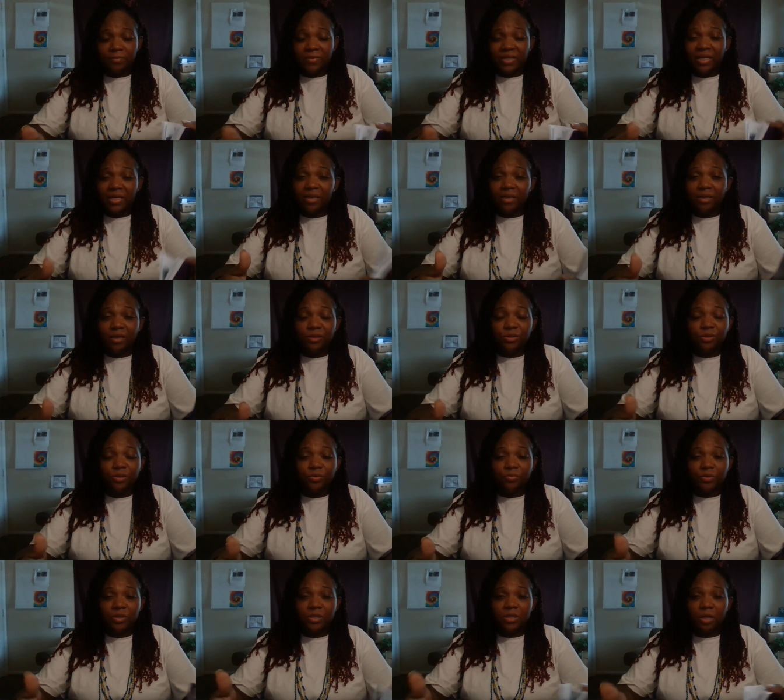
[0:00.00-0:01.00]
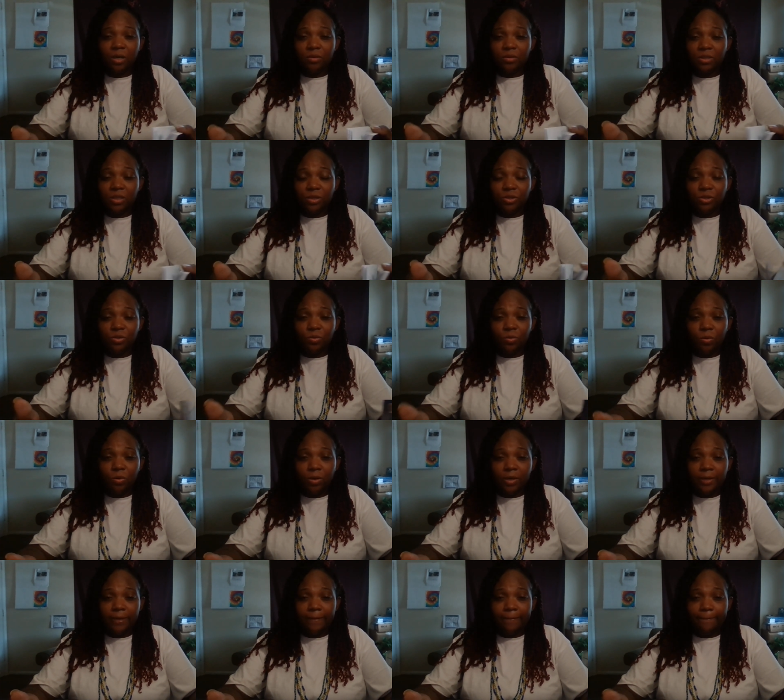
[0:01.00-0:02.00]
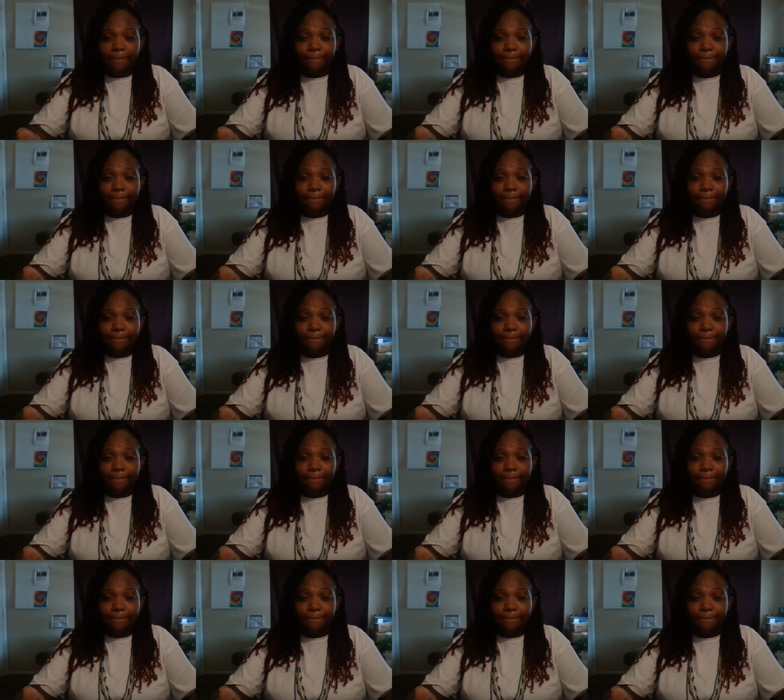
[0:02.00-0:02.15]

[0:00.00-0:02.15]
Did it get you the results that you wanted?